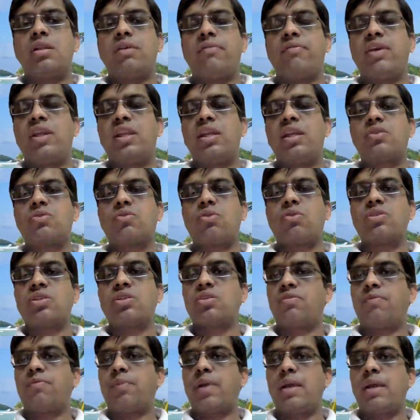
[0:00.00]
the various causes
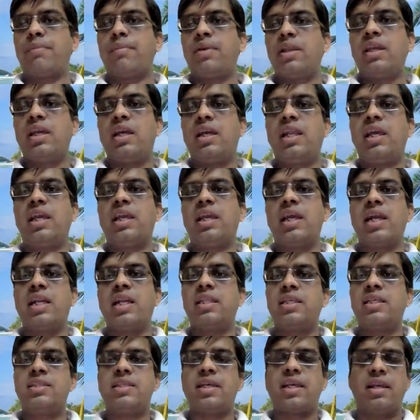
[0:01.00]
of primary headache and
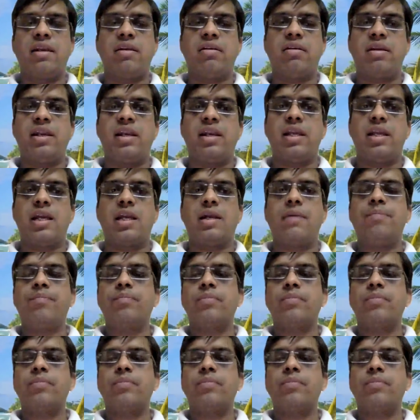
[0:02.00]
the secondary headache.